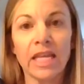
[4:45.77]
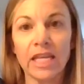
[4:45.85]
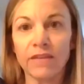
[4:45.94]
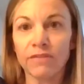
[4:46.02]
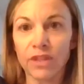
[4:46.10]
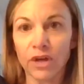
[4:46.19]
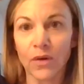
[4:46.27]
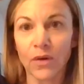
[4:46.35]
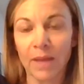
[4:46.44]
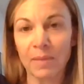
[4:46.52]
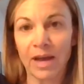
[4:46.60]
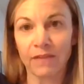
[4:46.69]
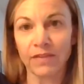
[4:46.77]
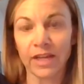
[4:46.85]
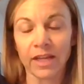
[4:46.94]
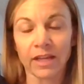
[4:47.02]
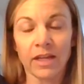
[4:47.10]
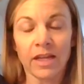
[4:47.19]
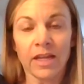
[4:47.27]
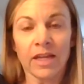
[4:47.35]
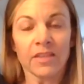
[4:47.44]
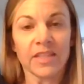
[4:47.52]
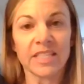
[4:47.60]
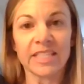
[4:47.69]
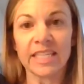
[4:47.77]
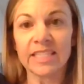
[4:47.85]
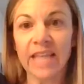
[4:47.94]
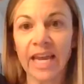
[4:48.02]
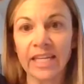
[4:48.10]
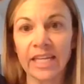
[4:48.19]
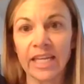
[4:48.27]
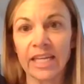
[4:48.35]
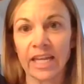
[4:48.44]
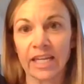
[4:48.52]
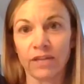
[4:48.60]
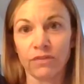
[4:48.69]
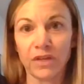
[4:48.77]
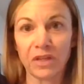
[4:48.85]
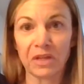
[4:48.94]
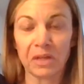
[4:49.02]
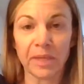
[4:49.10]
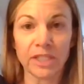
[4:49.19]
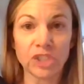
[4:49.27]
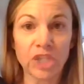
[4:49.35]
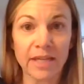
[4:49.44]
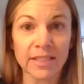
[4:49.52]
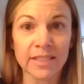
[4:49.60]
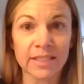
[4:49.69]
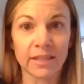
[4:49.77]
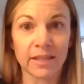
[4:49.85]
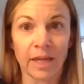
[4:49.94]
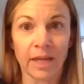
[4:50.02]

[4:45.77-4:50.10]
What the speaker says: Even though I'm having this anxiety and I can feel it in my chest and